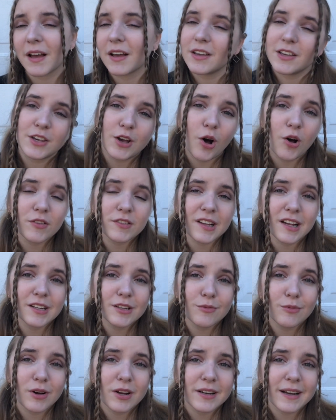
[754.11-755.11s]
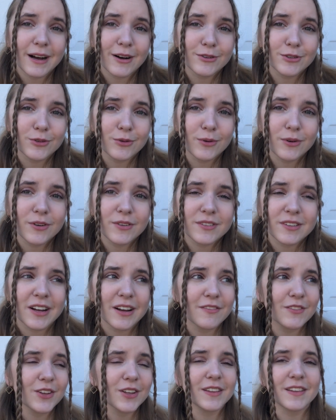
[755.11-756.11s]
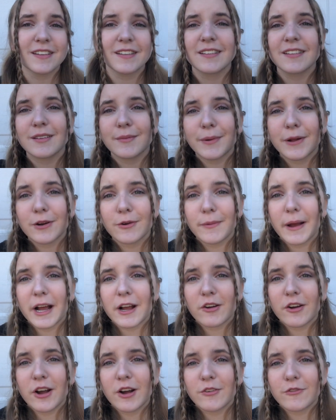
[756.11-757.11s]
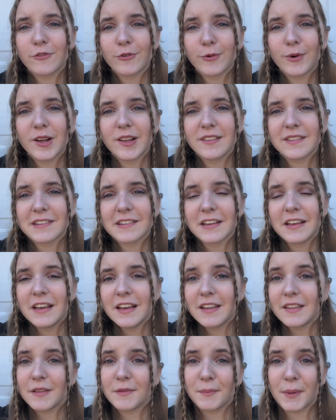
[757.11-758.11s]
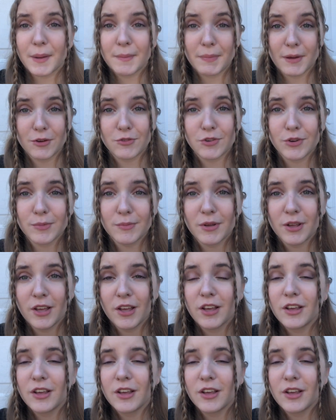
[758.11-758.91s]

Y'all said you wanted outdoors, and I feel like this is a better background for once than my bedroom.